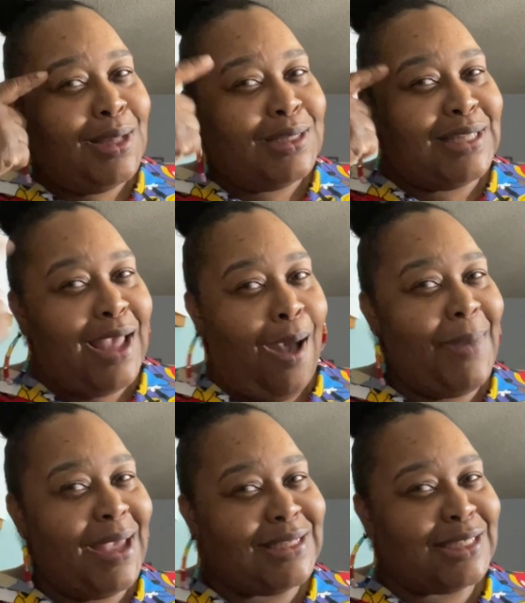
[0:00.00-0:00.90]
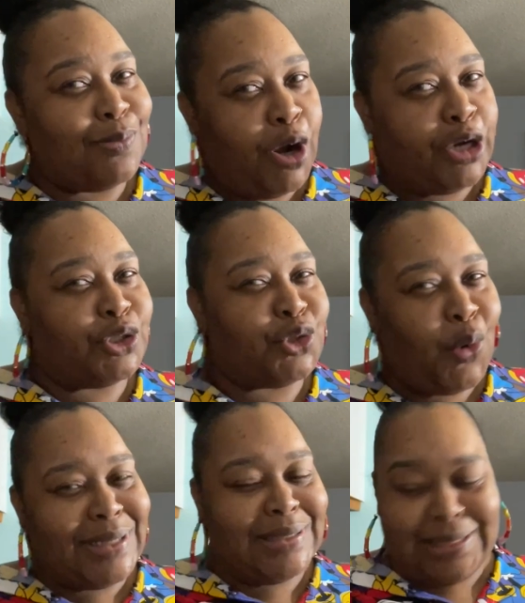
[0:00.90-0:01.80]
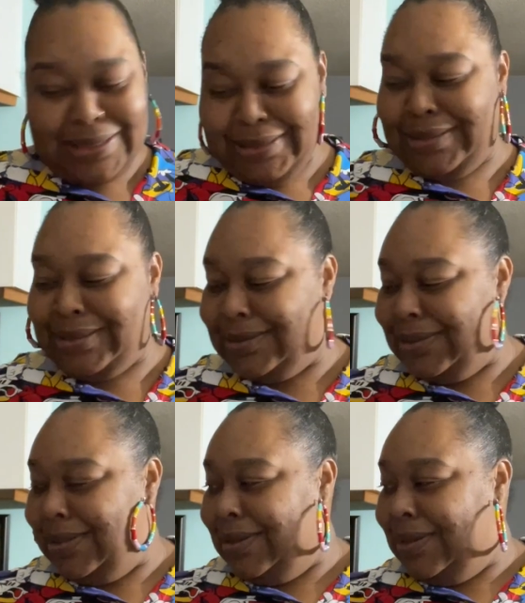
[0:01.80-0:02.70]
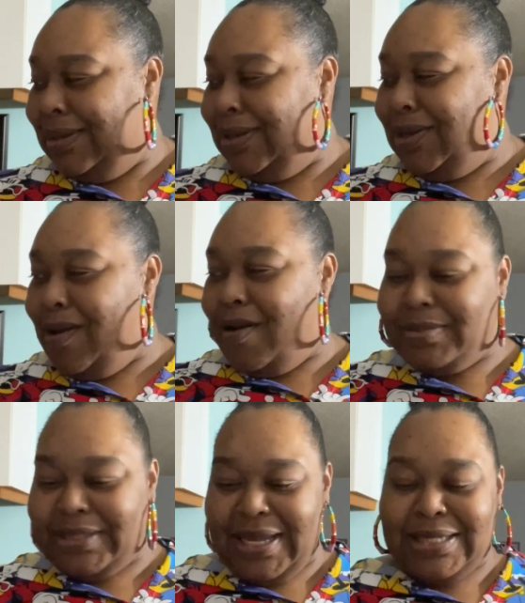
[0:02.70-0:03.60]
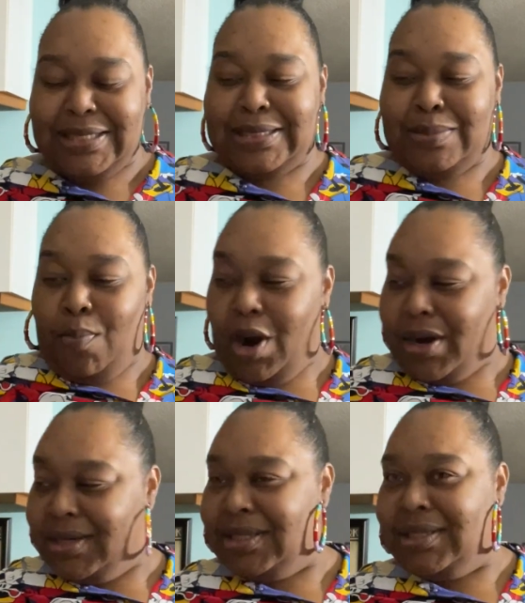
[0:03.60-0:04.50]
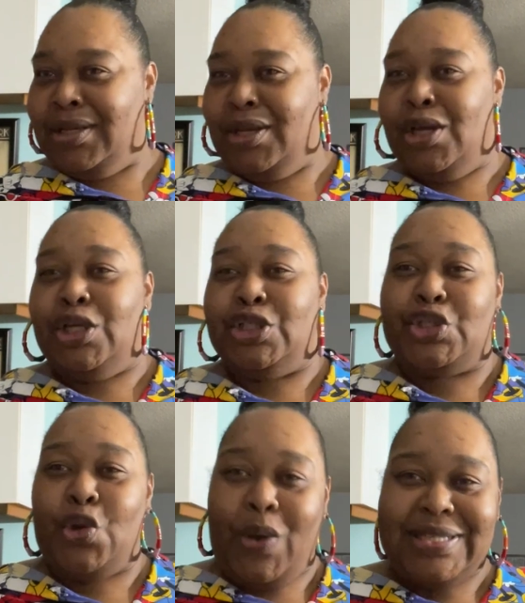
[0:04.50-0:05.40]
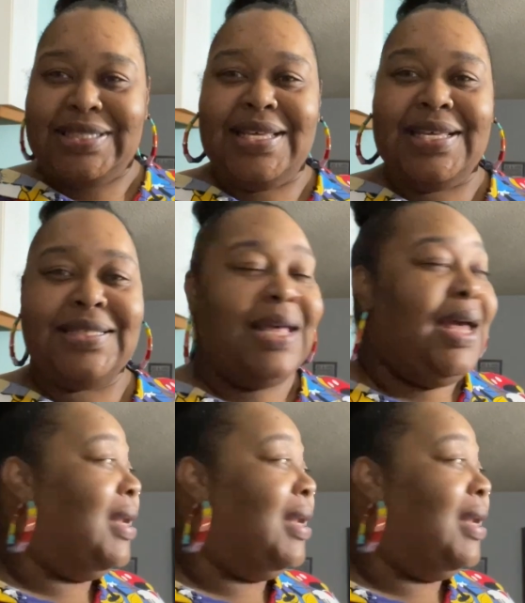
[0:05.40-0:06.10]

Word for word: See, I'm making smart choices. You know what I'm saying? Smart choices.